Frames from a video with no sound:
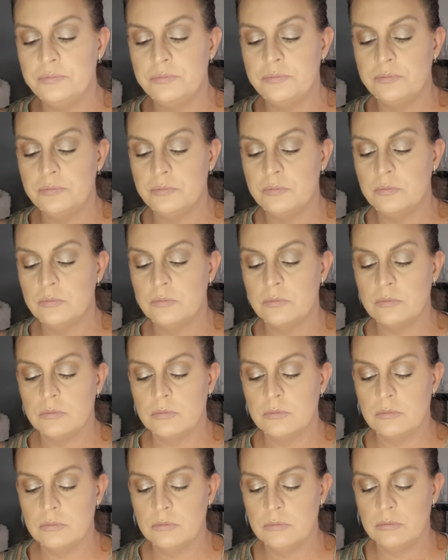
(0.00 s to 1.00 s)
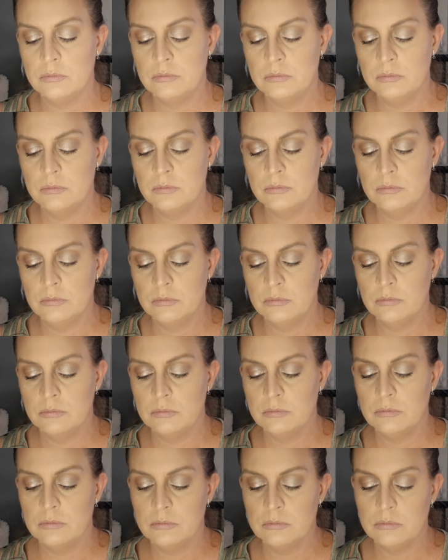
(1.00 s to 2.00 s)

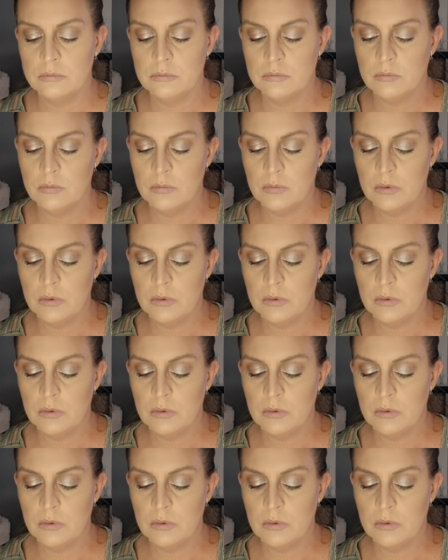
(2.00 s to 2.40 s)
[no speech]